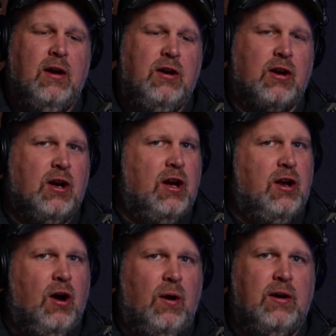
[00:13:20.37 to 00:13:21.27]
you're going to
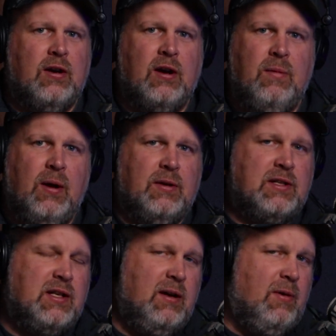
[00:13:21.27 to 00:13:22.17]
know it. You're going to be able to
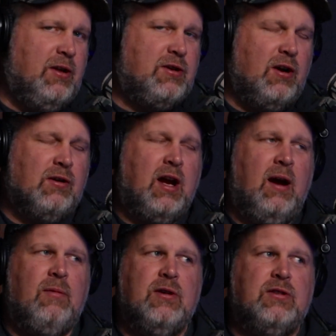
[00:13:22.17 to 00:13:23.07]
see them on the trail
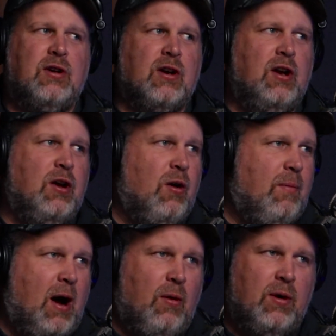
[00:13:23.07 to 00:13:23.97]
cameras. You're going to know
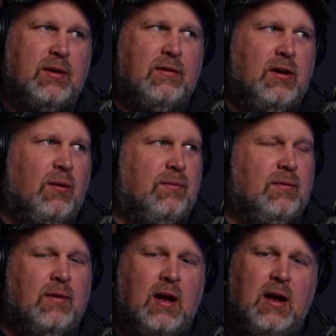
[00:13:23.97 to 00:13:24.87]
about what,
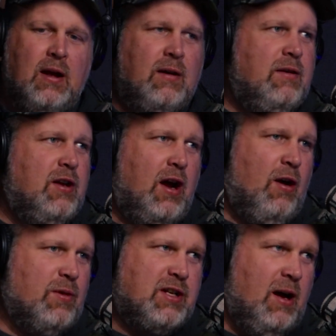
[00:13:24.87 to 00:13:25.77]
they
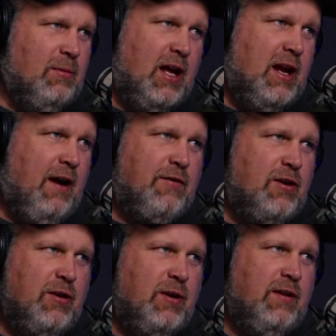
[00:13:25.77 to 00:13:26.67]
always come late
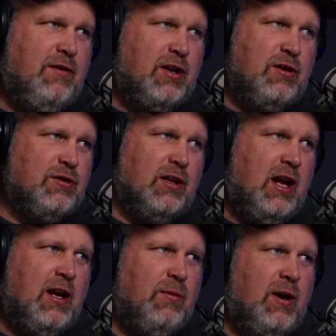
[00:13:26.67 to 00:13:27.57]
afternoon, evening usually
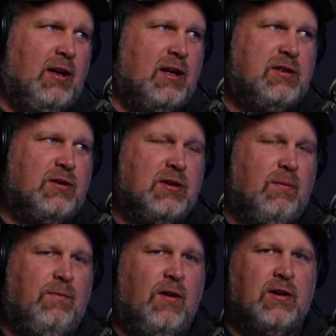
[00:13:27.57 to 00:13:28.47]
anyway, unless there's some funky